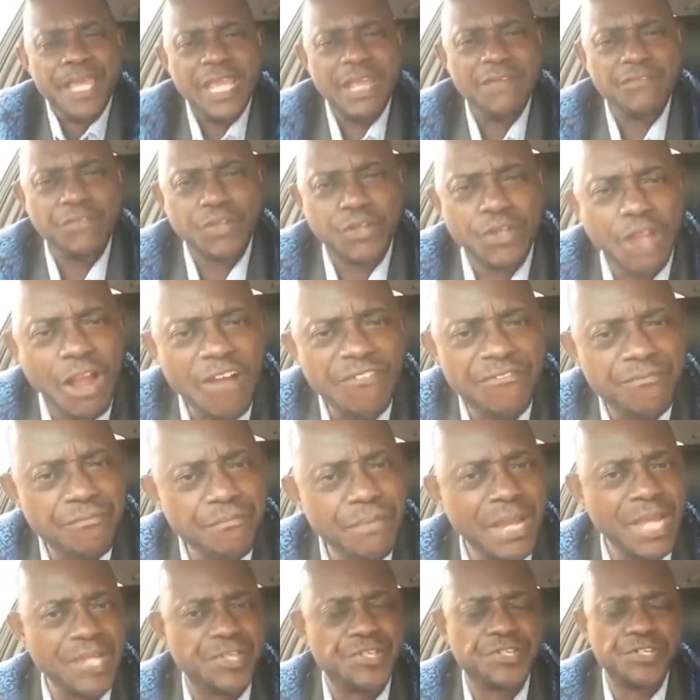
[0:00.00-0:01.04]

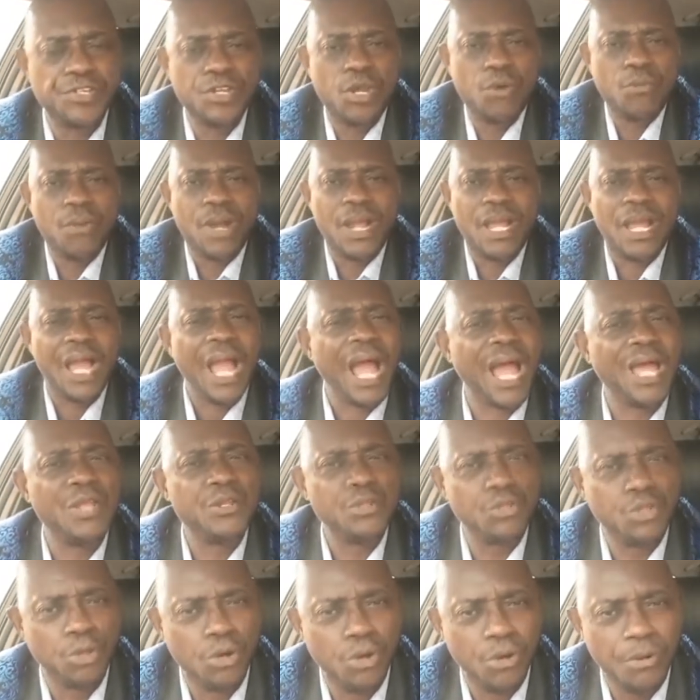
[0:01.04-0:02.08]
government no one
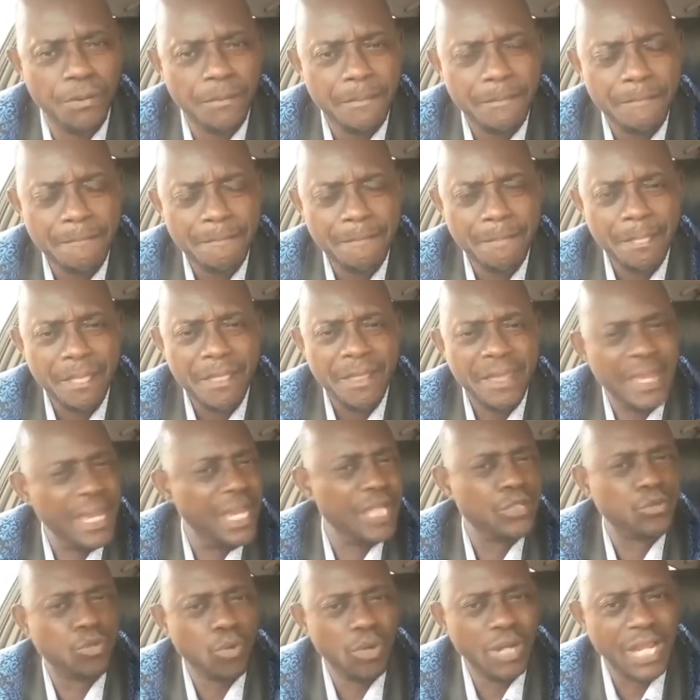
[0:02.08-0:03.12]
handle
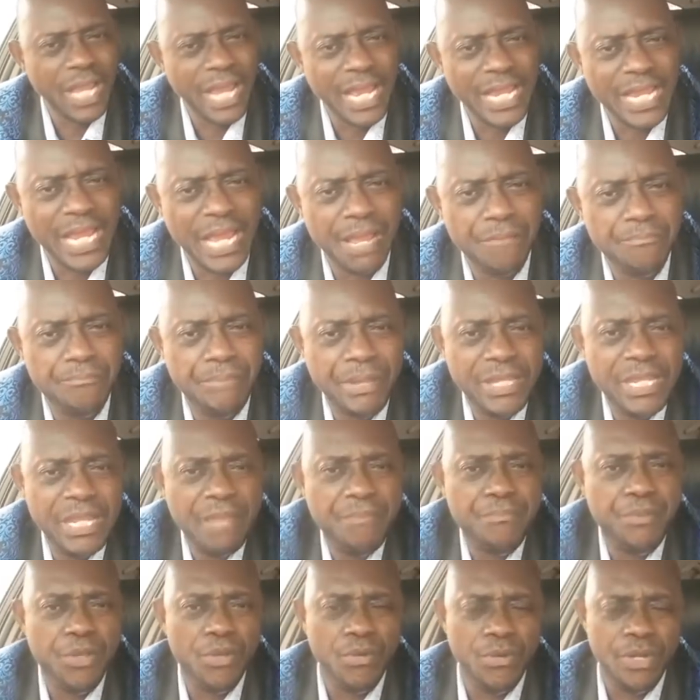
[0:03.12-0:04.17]
Edo line and
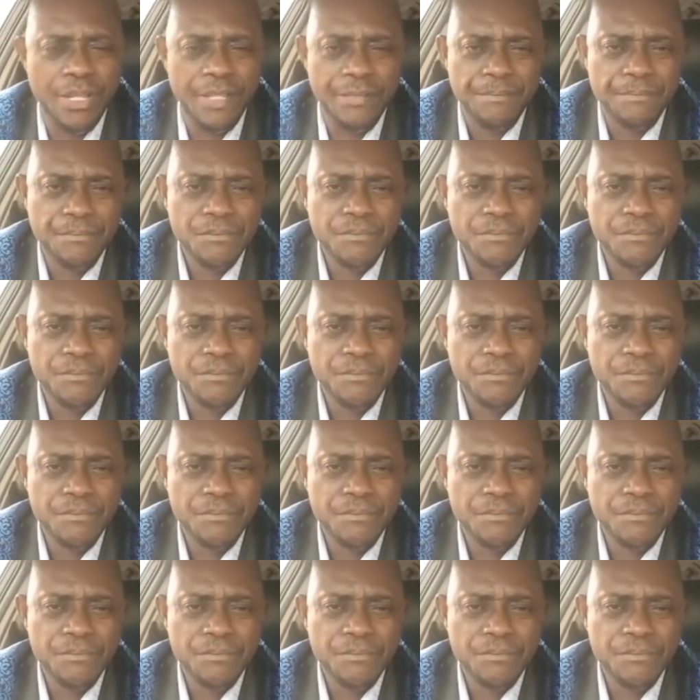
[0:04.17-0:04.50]
Bedeburi,